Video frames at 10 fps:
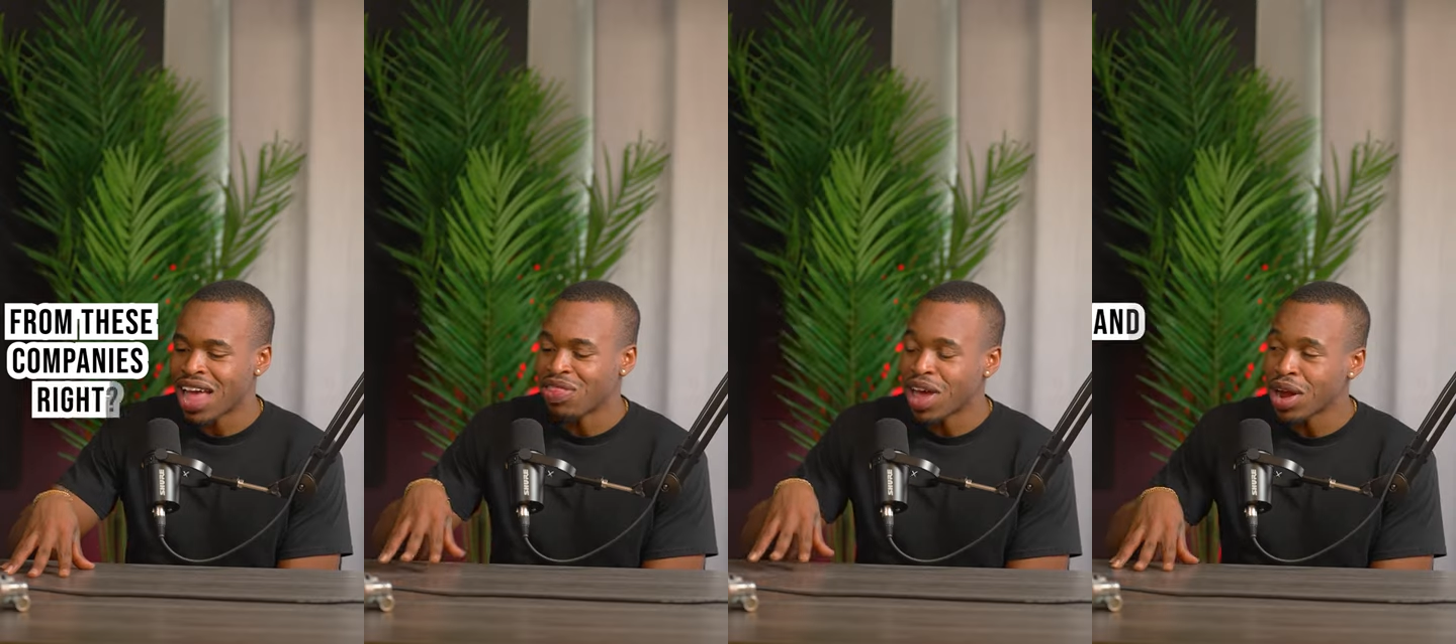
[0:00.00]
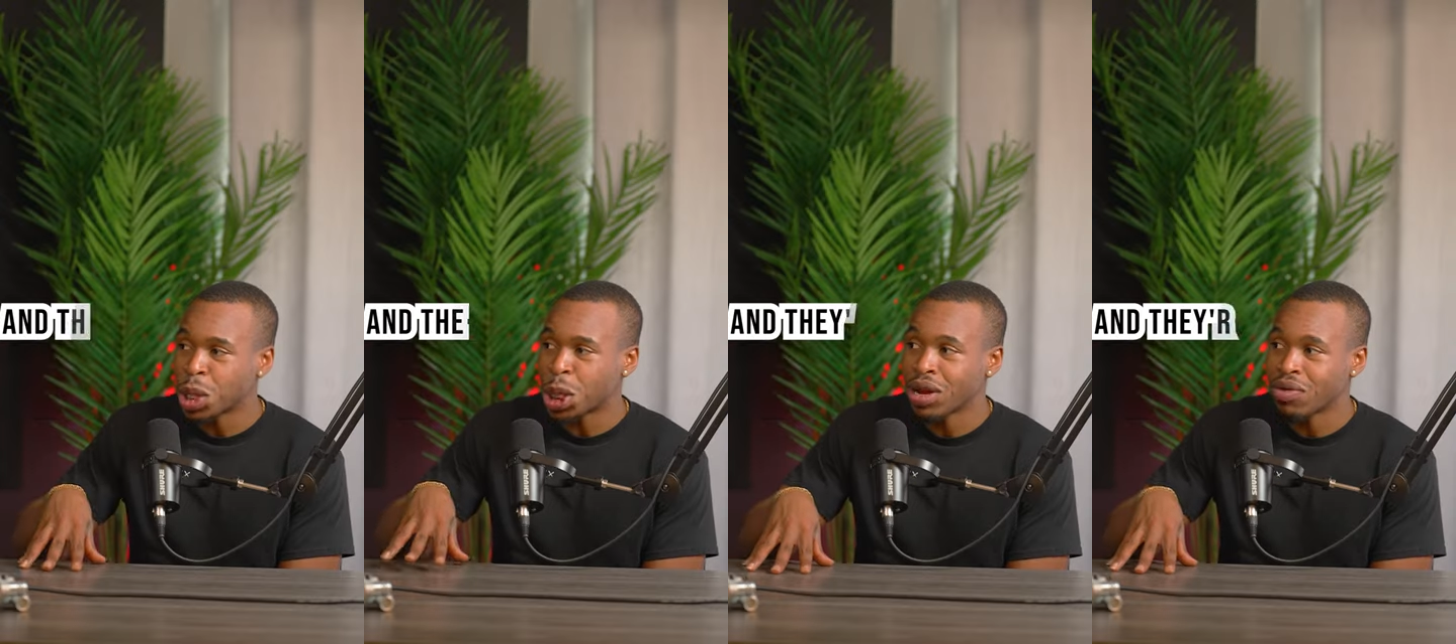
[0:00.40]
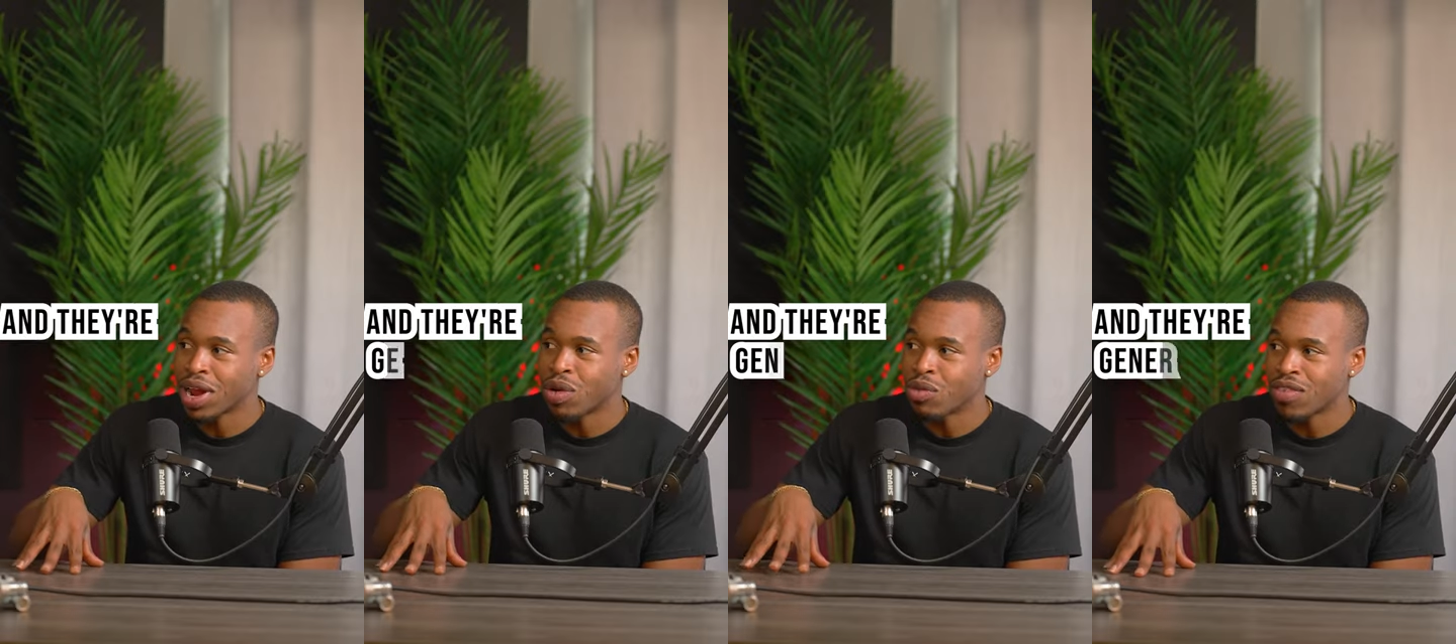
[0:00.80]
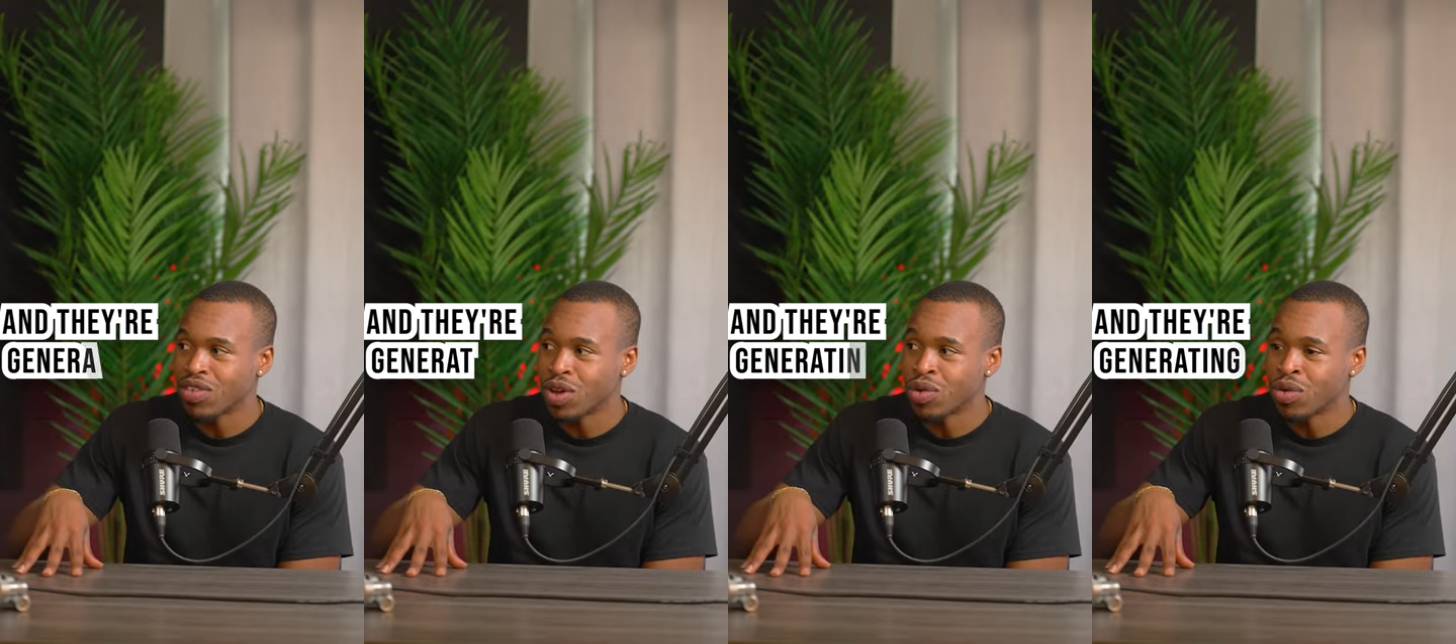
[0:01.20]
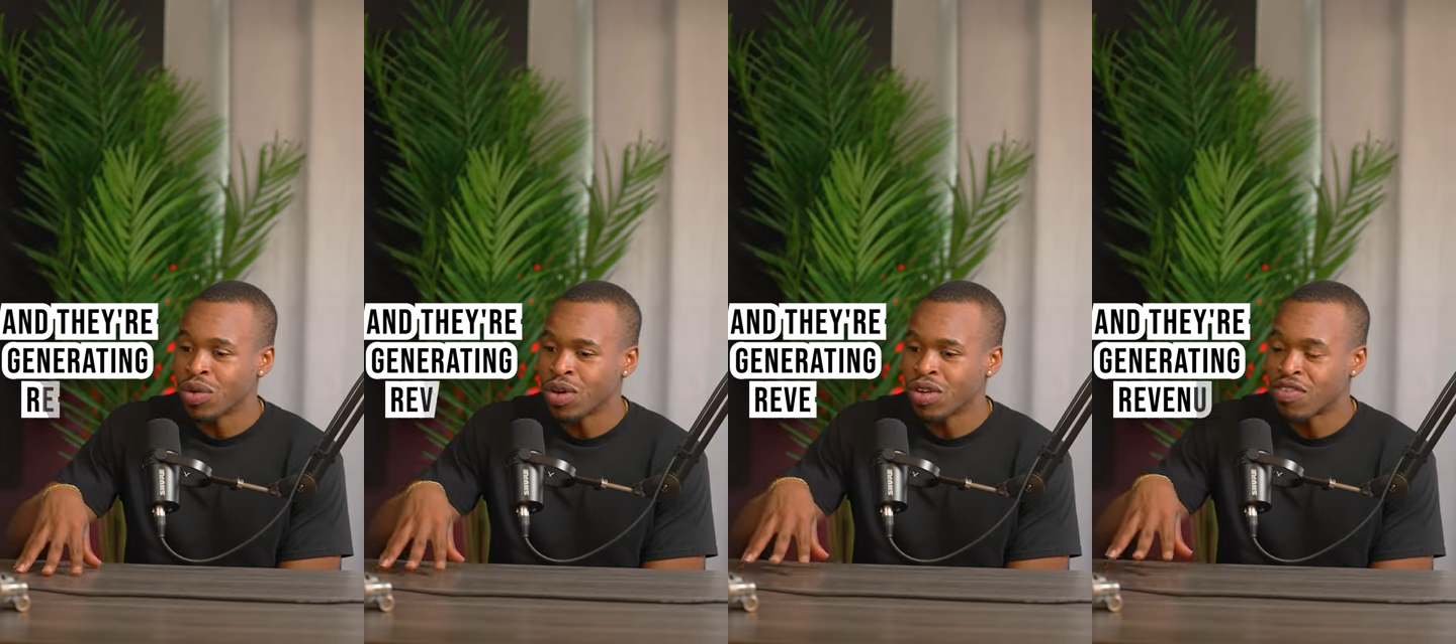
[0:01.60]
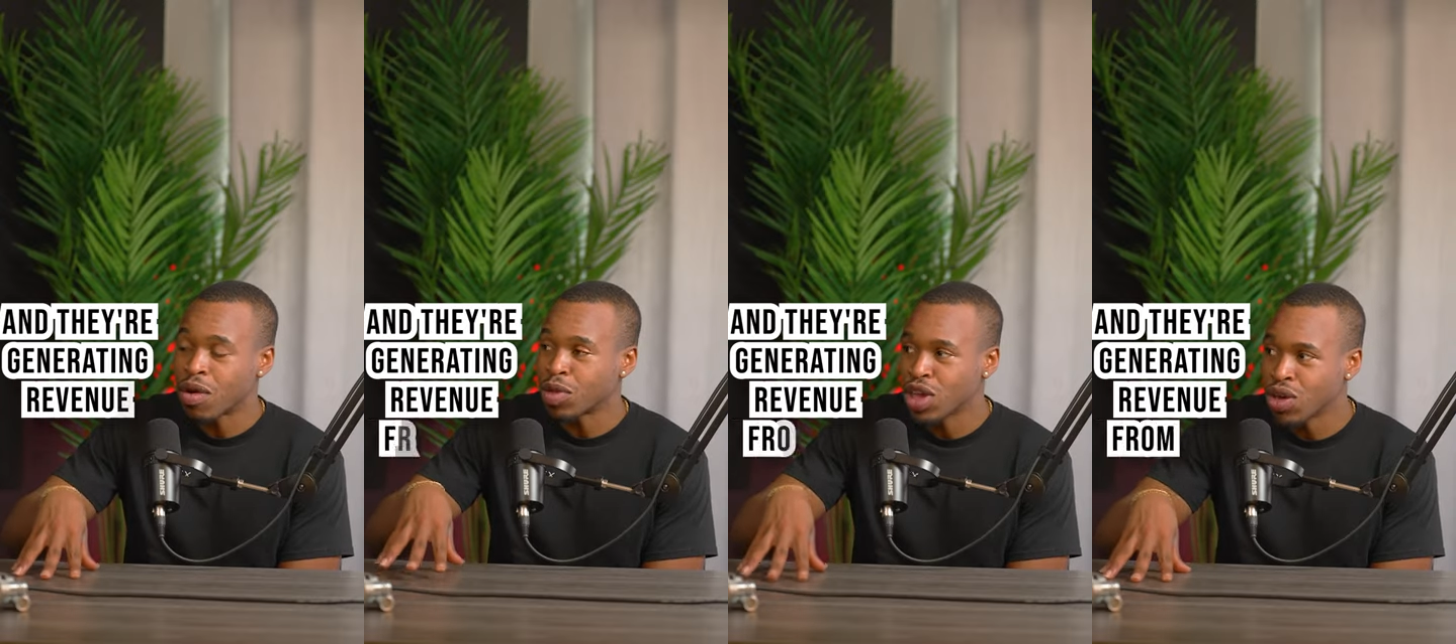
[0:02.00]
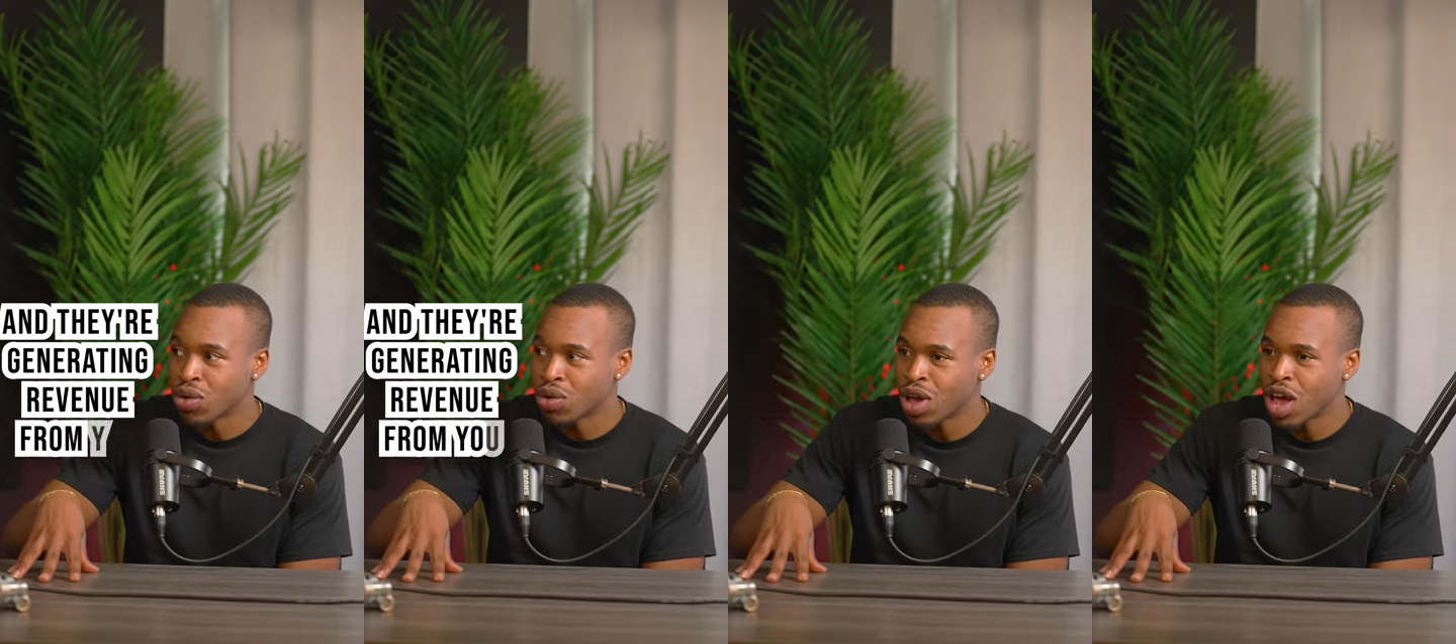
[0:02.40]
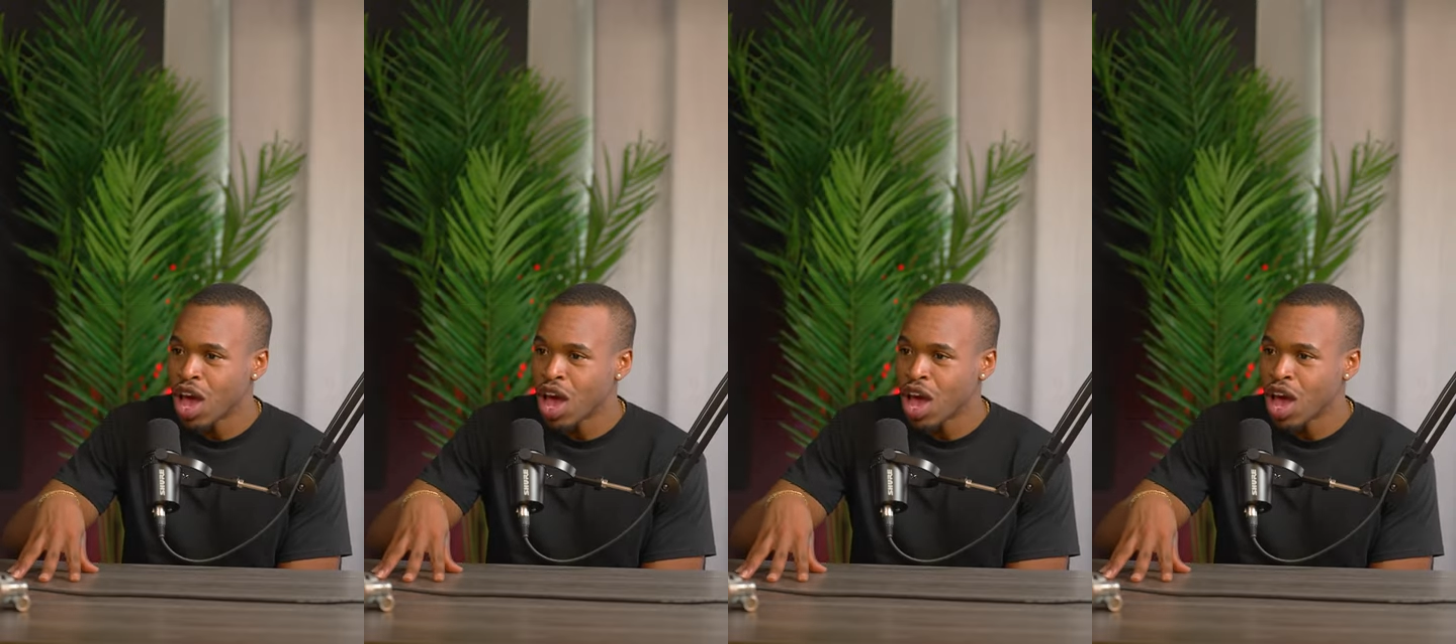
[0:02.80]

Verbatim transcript: And they're generating revenue from you,